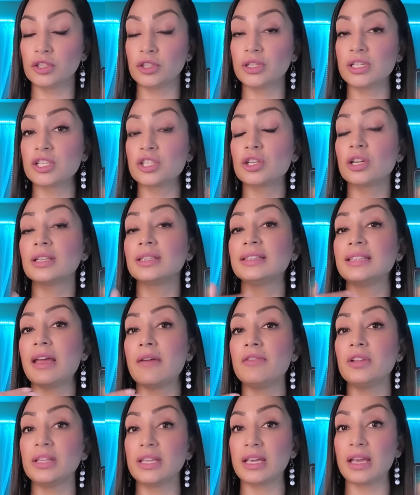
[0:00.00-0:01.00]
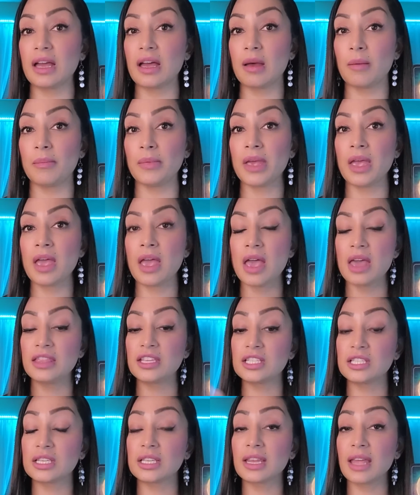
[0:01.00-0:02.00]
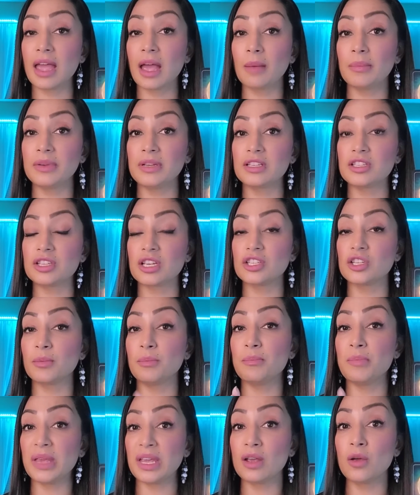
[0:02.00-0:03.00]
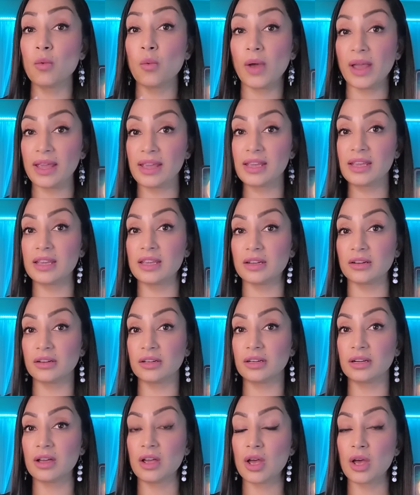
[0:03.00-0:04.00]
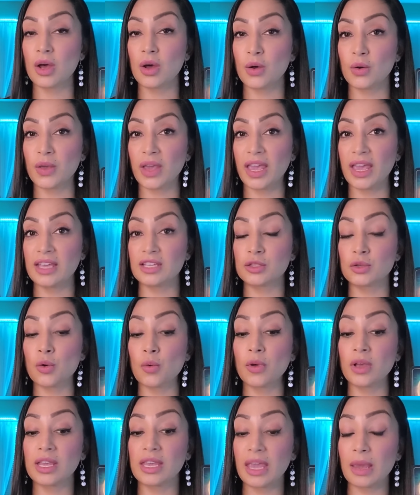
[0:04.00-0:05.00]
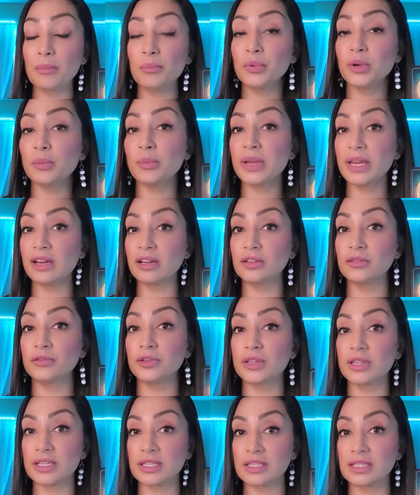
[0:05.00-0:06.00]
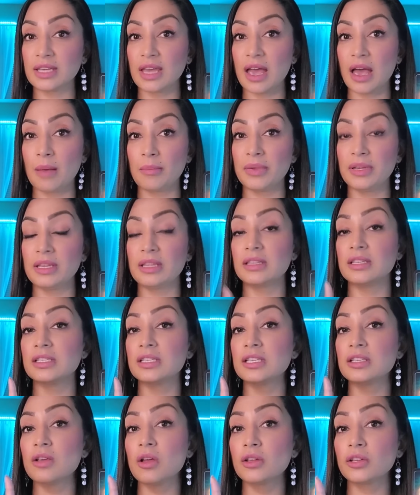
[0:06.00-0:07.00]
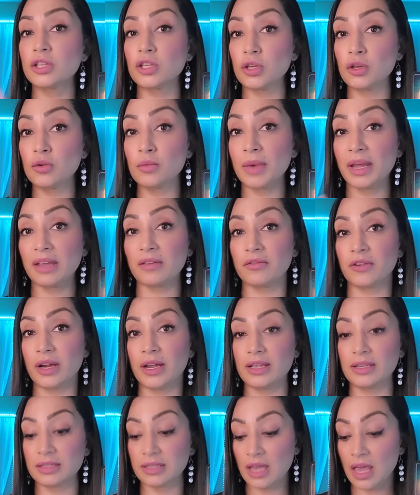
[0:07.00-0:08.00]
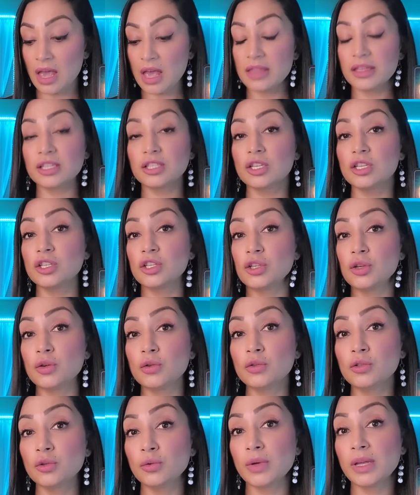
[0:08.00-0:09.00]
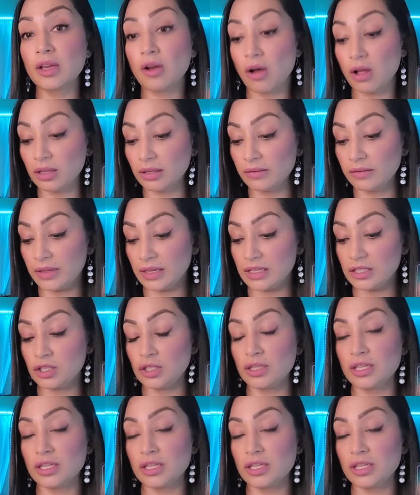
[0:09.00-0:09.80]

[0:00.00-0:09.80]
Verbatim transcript: You're going to start leveling up. This is going to happen in such a big way here. Okay, so get prepared for this to happen. And this is all you, my friends. This is you doing all of this.